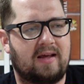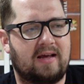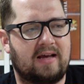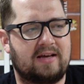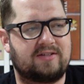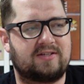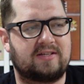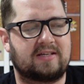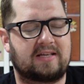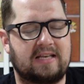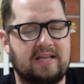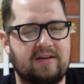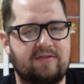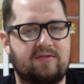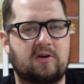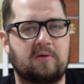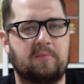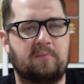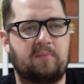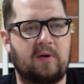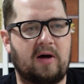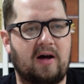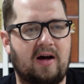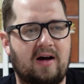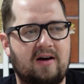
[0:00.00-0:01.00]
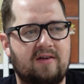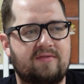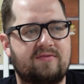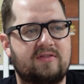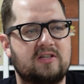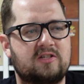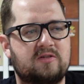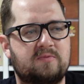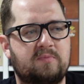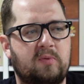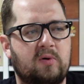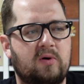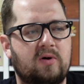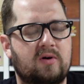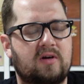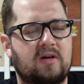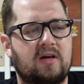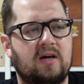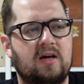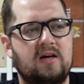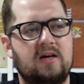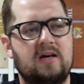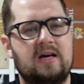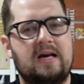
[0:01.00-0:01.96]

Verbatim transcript: a significant part of this book.